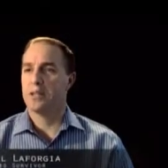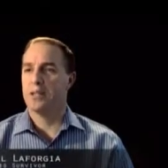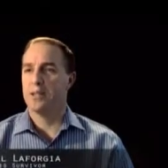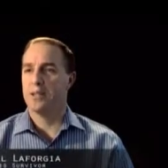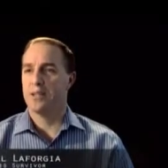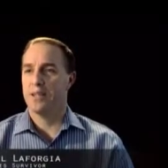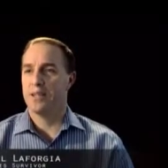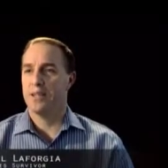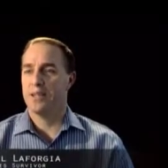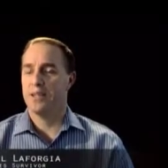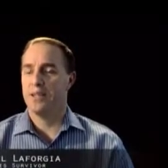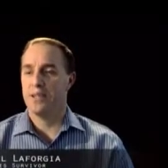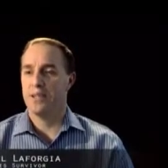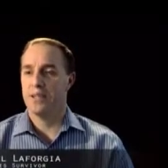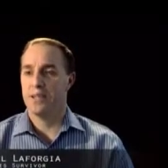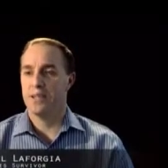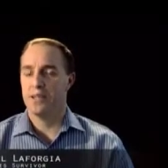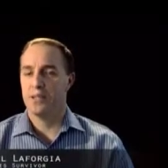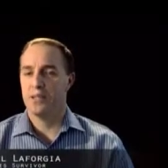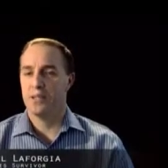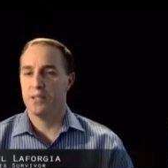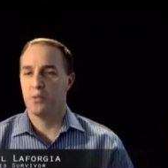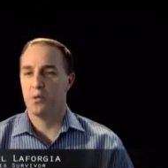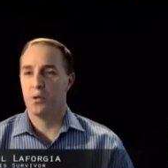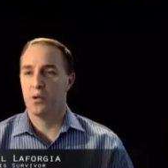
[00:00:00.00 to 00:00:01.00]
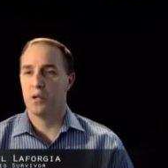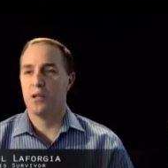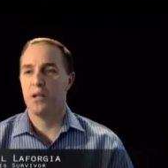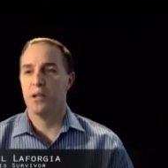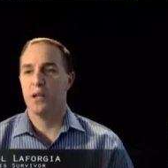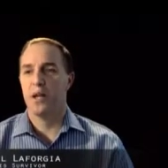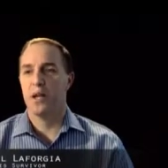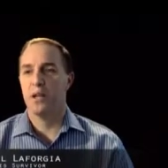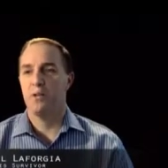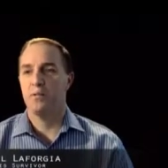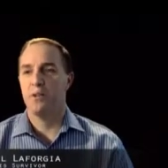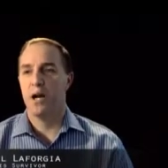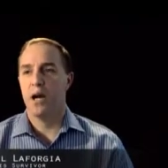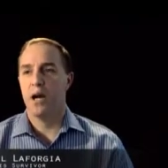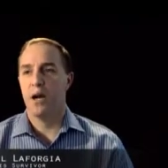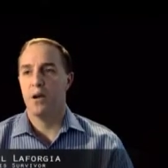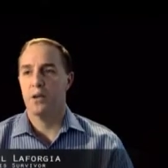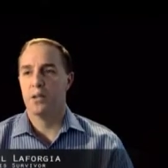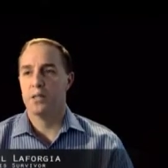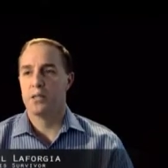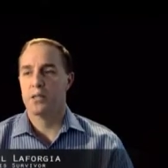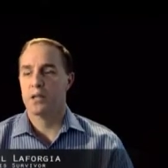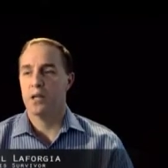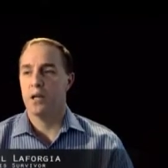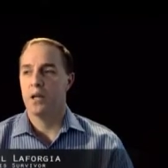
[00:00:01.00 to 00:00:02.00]
and I did work a lot of
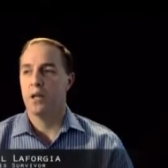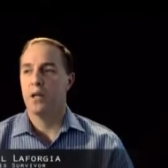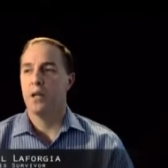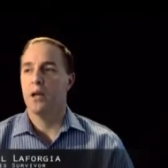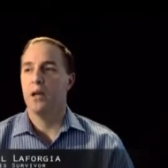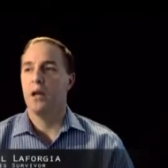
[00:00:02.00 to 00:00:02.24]
hours.